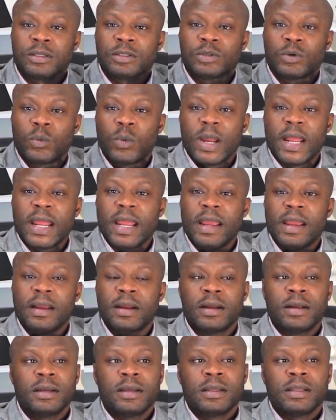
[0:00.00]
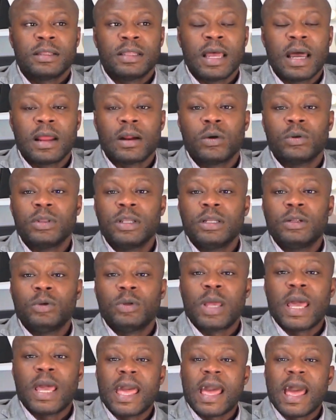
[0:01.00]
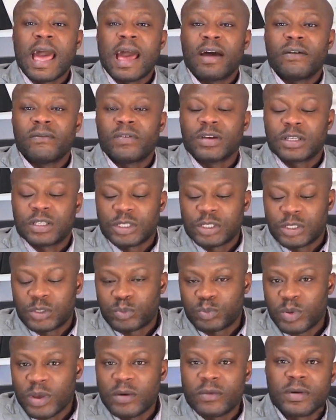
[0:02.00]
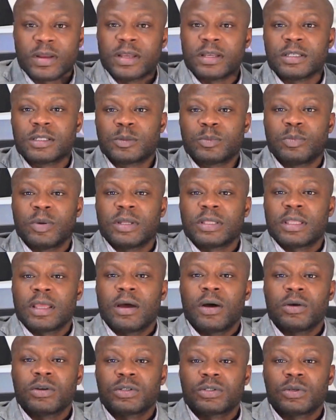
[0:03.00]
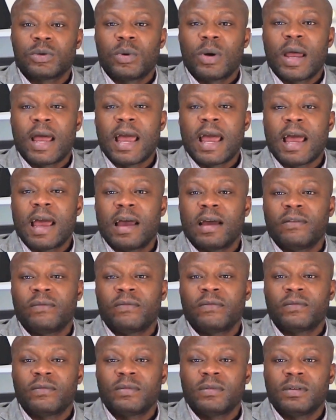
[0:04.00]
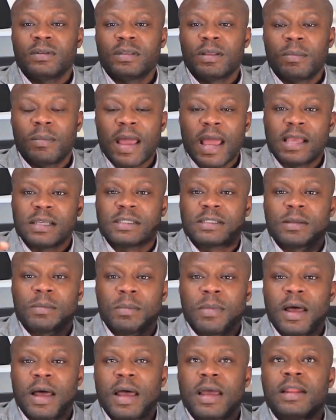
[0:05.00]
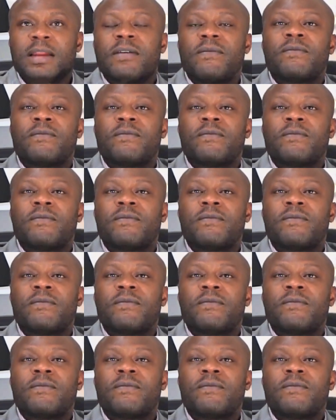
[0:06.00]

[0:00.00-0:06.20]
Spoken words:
to where not only do have experience, but they also have the mastermind.